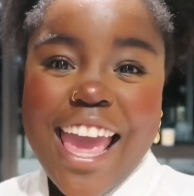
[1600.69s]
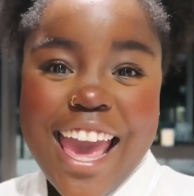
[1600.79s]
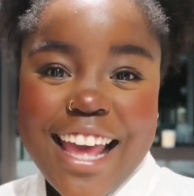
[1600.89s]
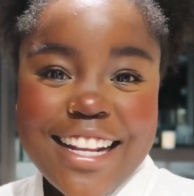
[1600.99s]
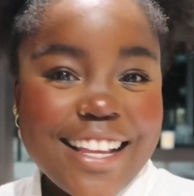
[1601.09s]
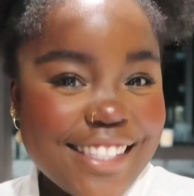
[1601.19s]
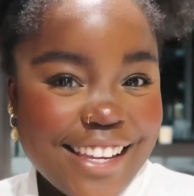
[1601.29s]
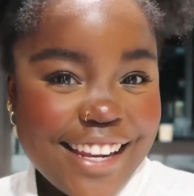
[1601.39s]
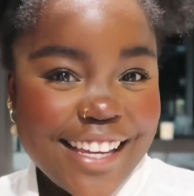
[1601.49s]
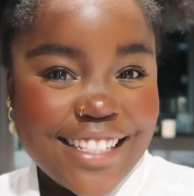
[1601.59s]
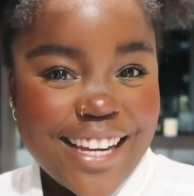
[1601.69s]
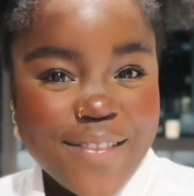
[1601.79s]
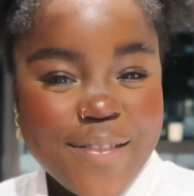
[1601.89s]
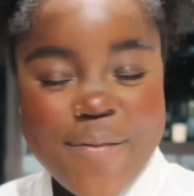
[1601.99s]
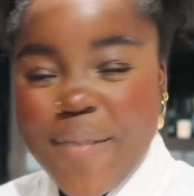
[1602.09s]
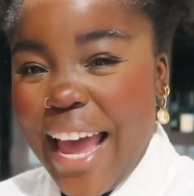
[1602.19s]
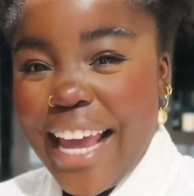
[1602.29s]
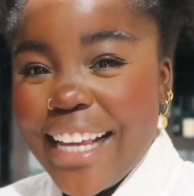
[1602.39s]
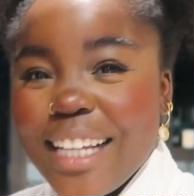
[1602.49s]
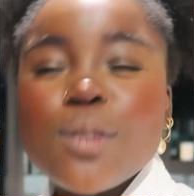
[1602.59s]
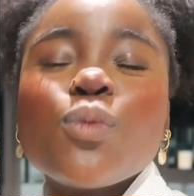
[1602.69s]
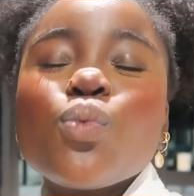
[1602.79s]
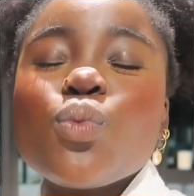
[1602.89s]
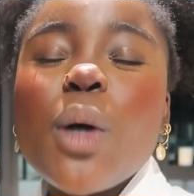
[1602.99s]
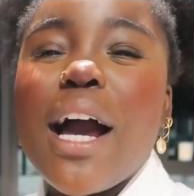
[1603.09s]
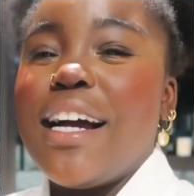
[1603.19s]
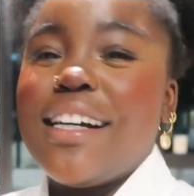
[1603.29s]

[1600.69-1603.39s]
and I'll see you next time. Bye.